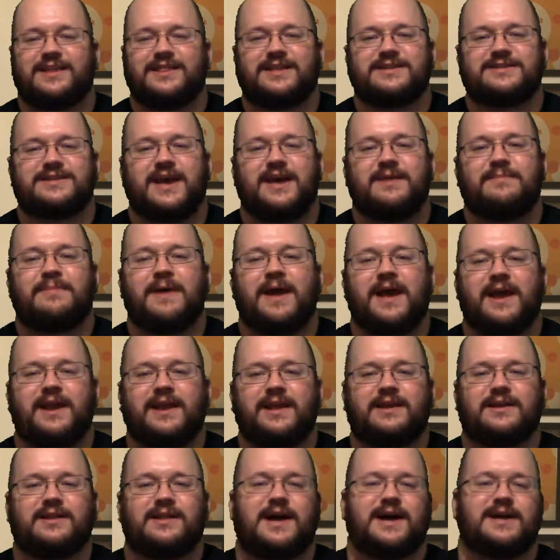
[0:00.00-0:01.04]
The Ted Petty
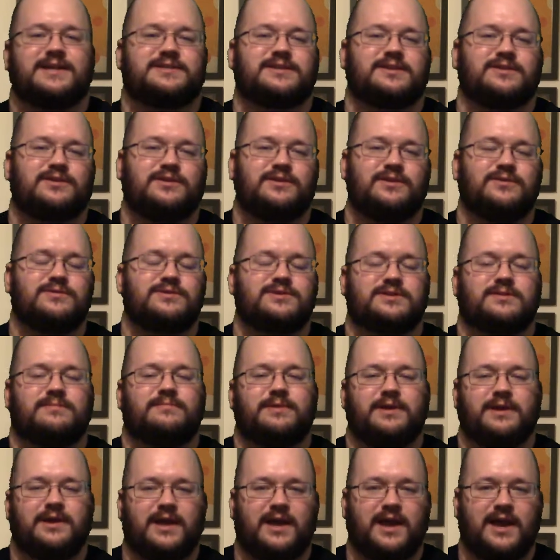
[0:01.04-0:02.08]
Classic used to
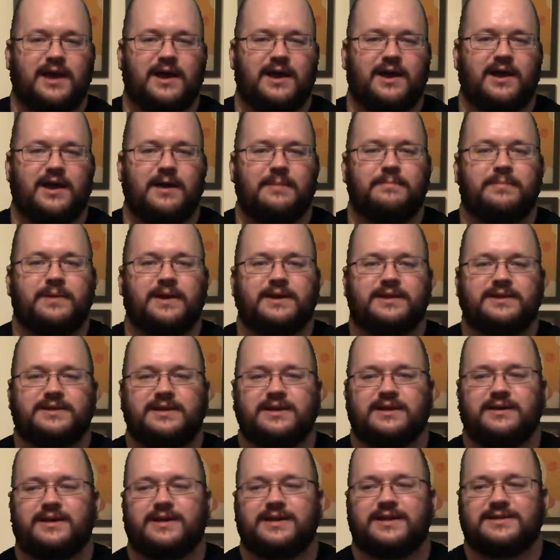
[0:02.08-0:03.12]
be a big
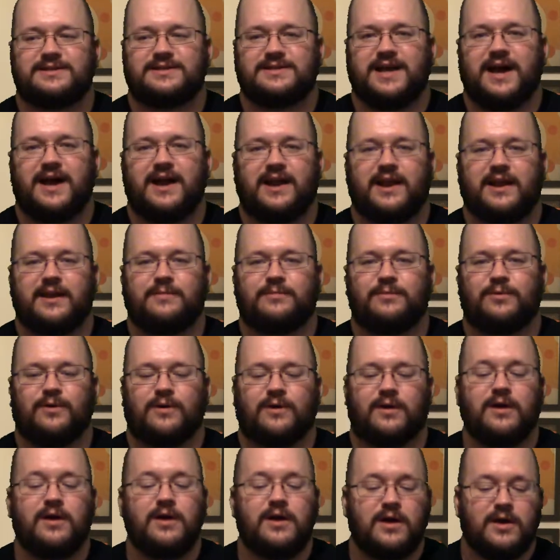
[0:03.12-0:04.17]
deal. It is not
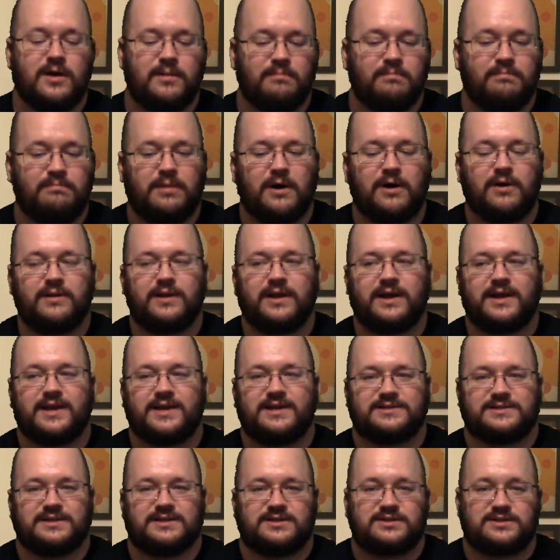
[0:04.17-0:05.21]
anymore. Bola
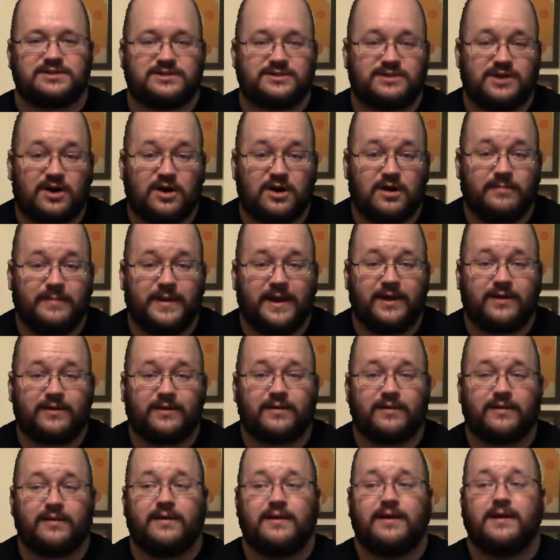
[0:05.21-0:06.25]
is a star
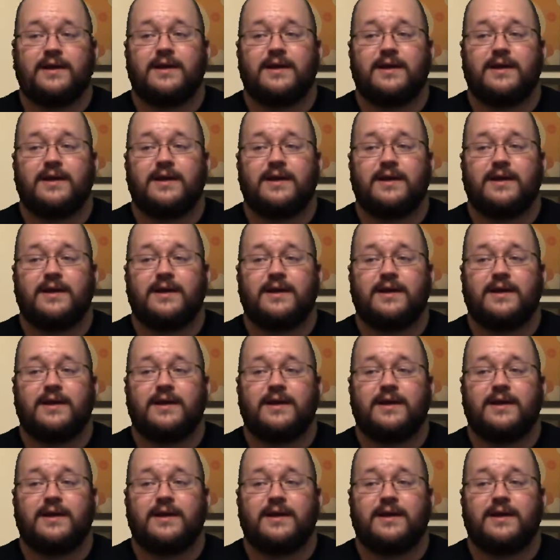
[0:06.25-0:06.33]
maker.